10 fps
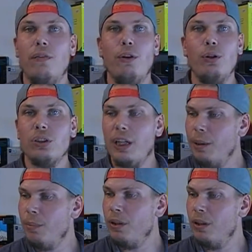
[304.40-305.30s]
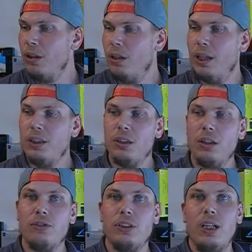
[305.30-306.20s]
first game, Legend
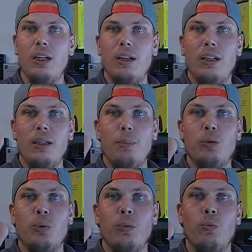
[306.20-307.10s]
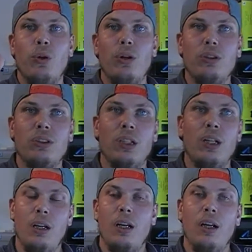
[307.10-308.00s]
of Zelda: A Link Between Worlds.
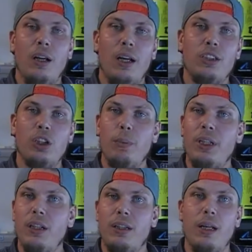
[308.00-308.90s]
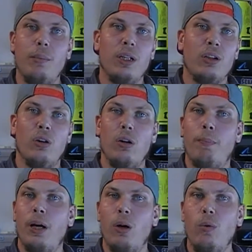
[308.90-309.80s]
A shop here in Denmark called
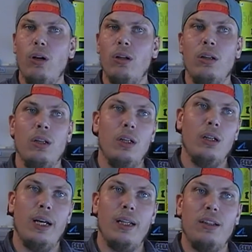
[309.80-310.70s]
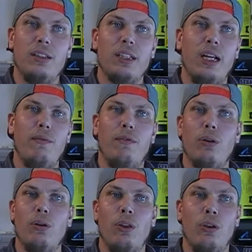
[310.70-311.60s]
Power had this game
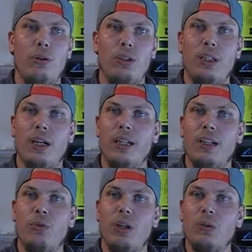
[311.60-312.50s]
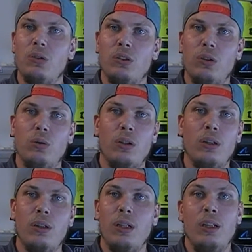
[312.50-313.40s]
for 39 crowns, so